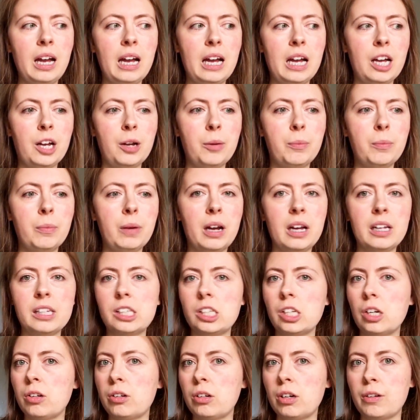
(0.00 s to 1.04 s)
I
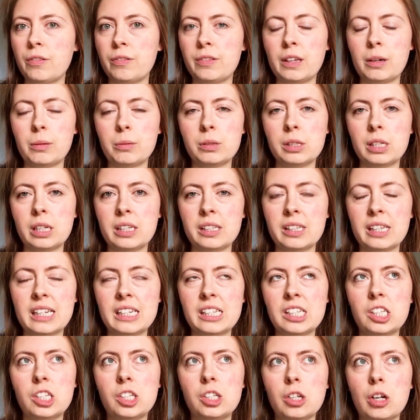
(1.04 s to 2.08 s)
don't know if that was
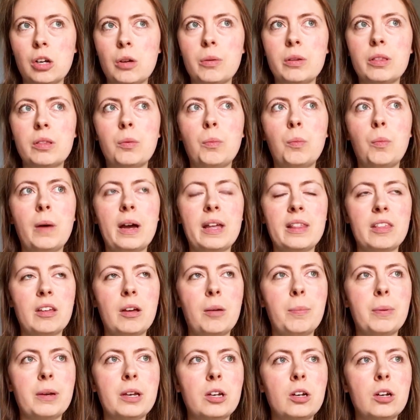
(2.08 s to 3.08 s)
anything to do with the weather,